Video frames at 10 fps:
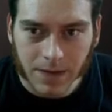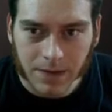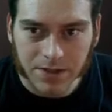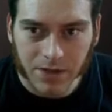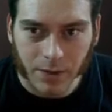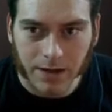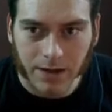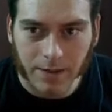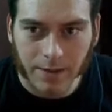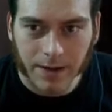I'm just gonna wait
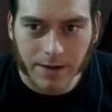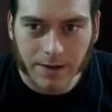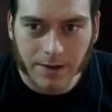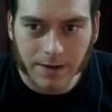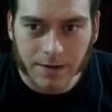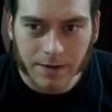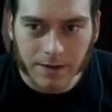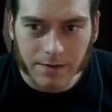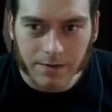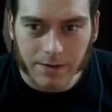a minute
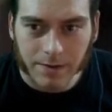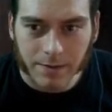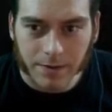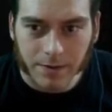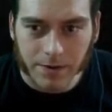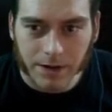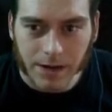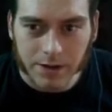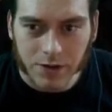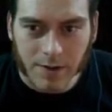for them to do their thing.
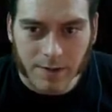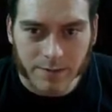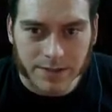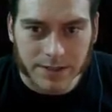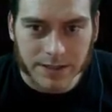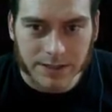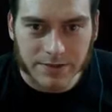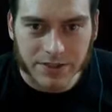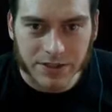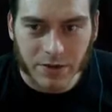Also, I might possess...
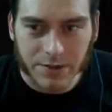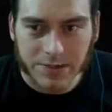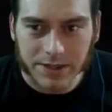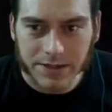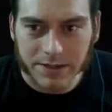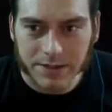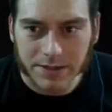If she's going upstairs...